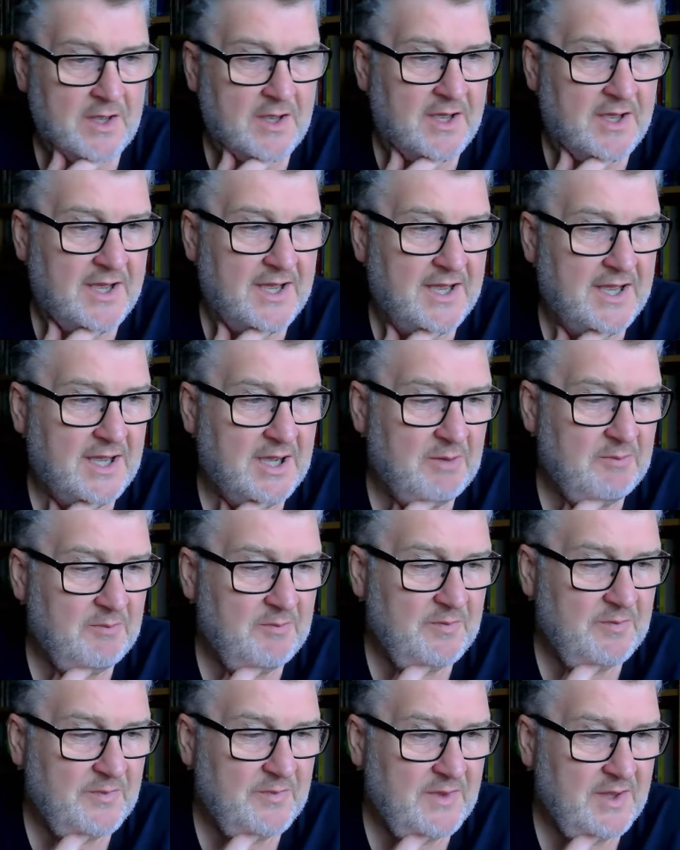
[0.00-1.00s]
But
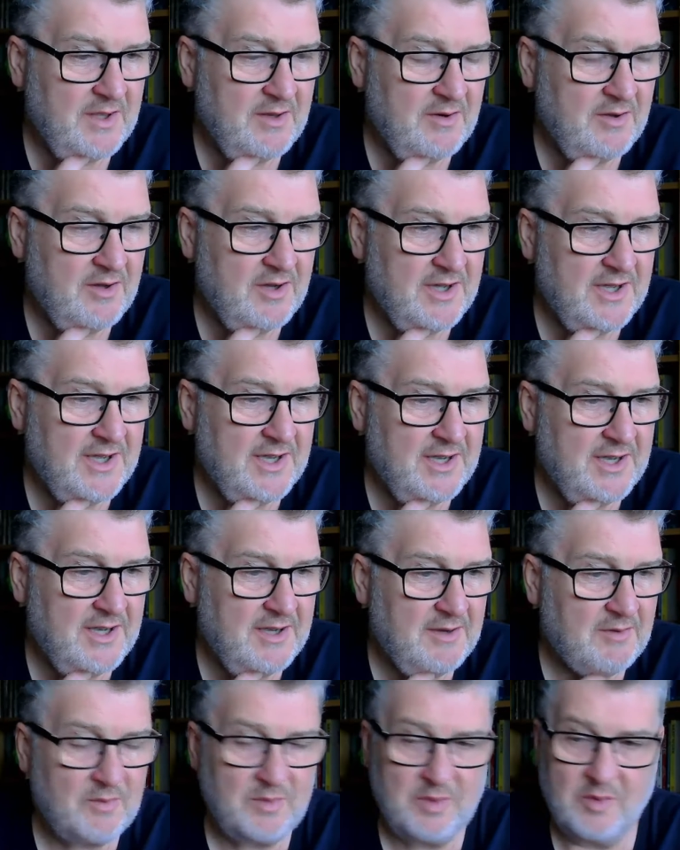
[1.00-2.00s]

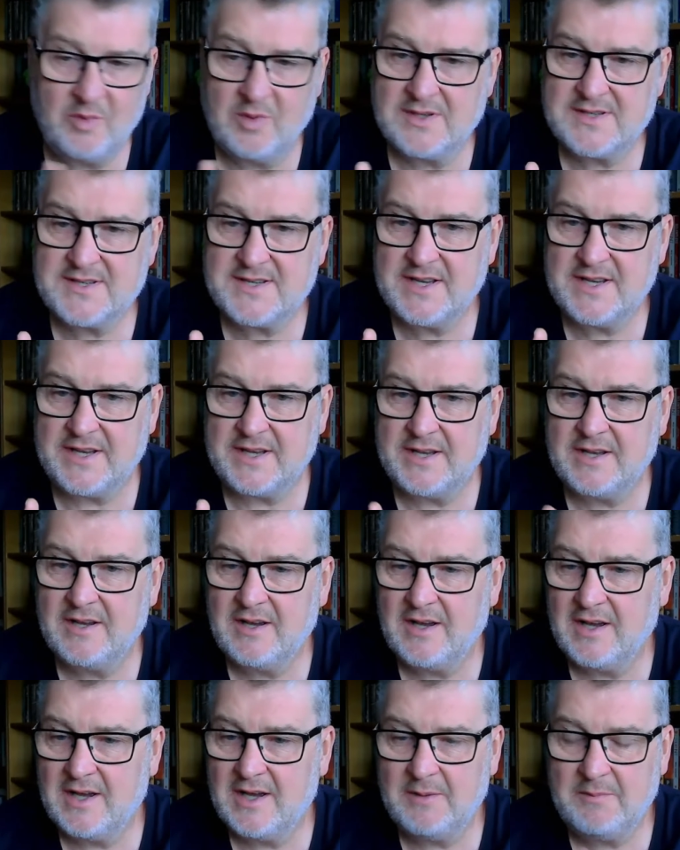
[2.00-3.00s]
we'll see.
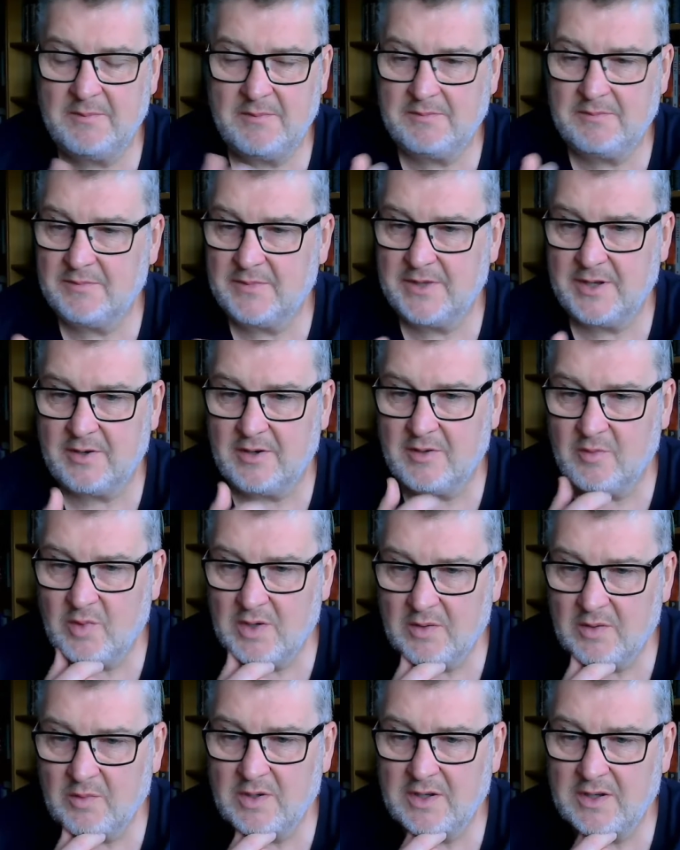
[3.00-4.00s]

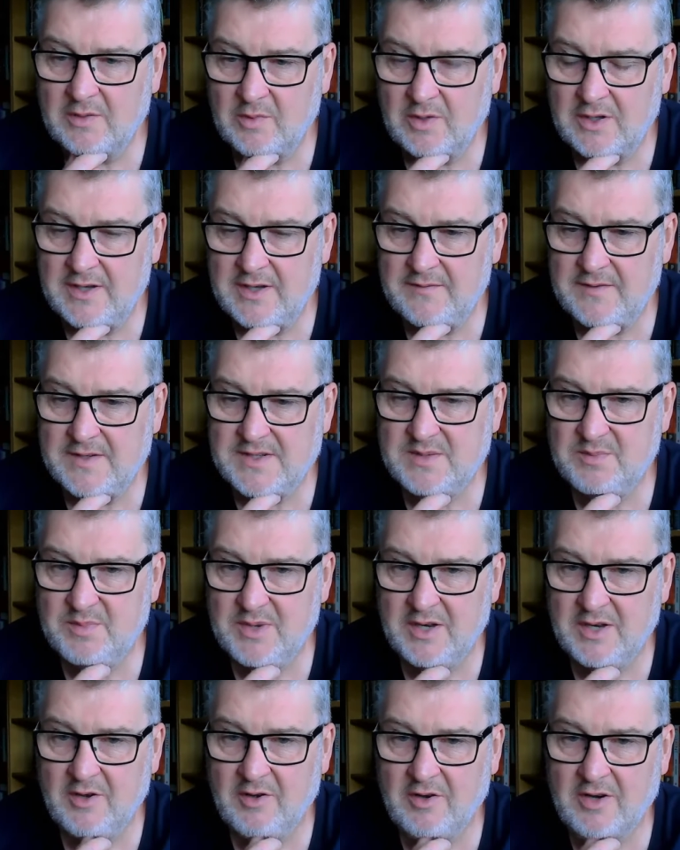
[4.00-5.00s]
We'll give this a
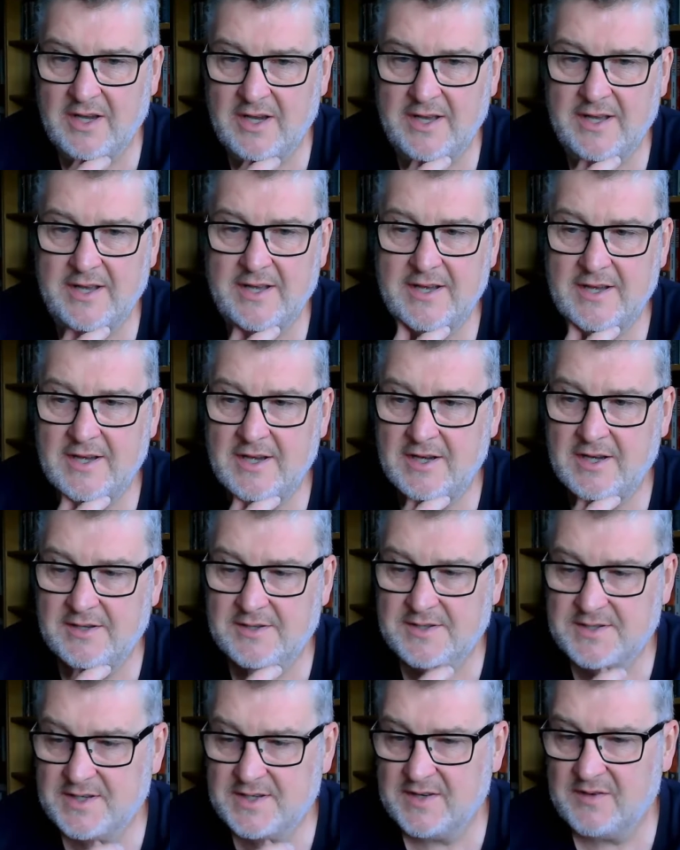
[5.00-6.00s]
bit longer and
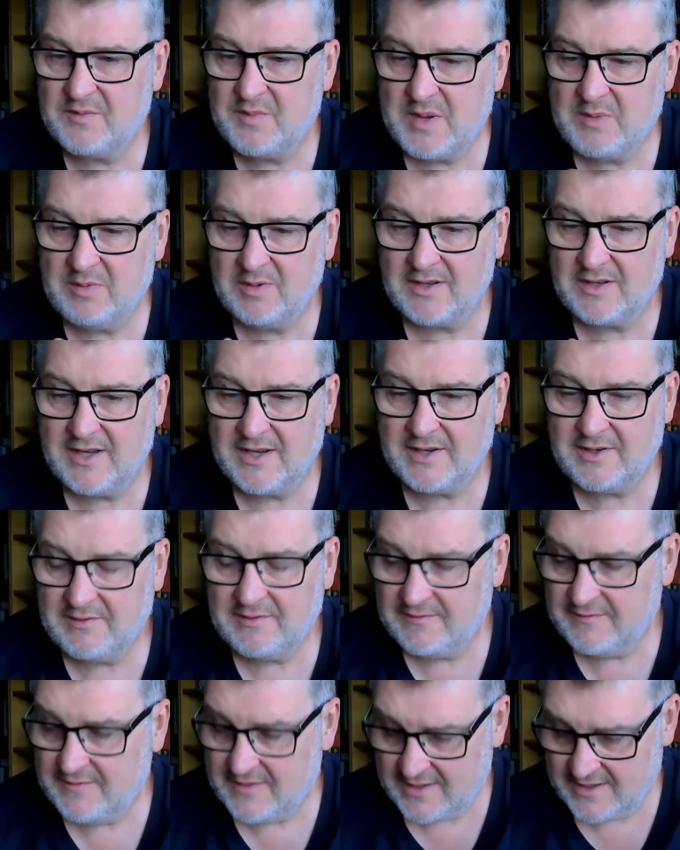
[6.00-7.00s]
see if people kind
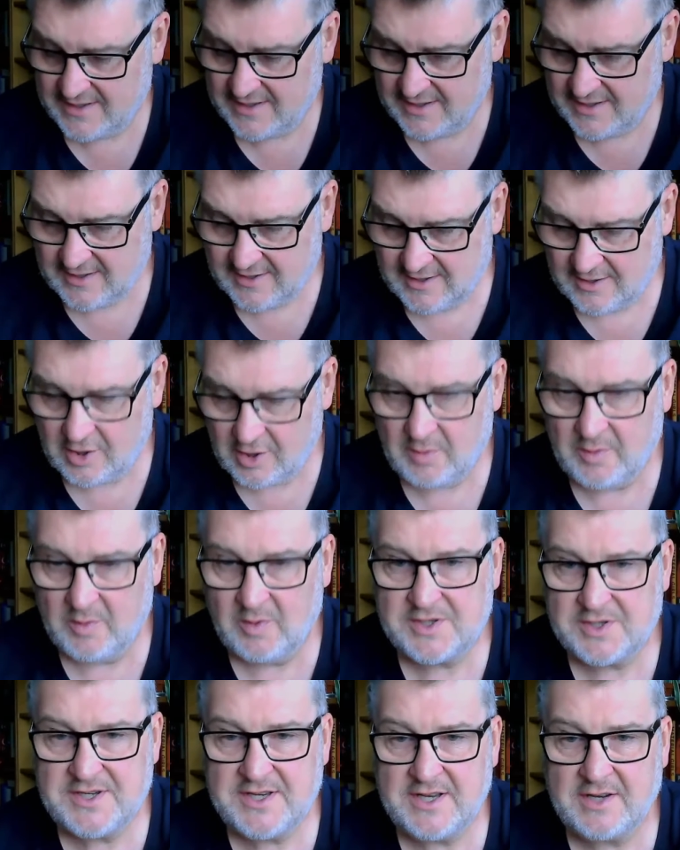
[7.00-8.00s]
of come and
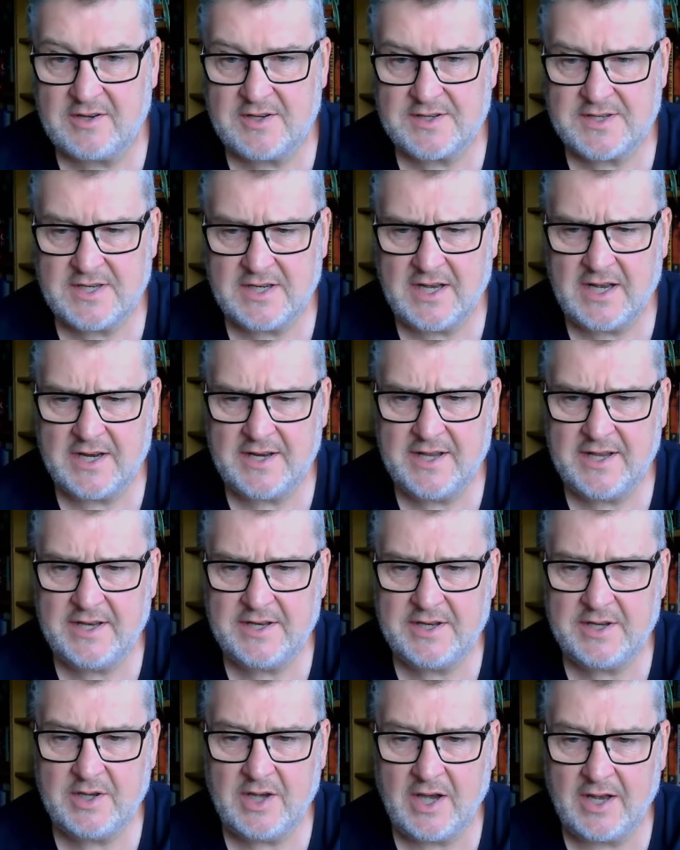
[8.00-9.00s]
watch it, because I'd hate
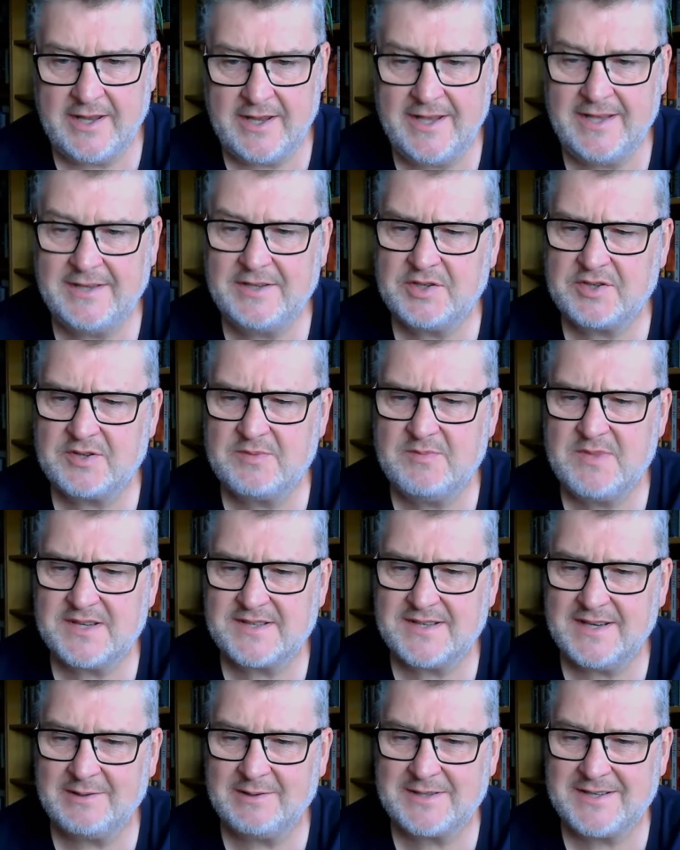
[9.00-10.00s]
you to miss
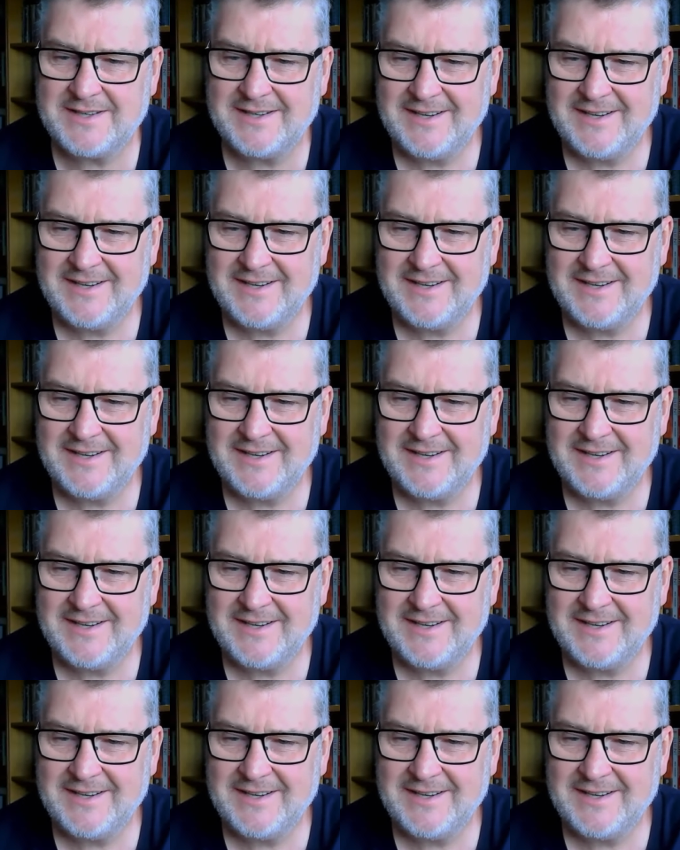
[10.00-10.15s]
out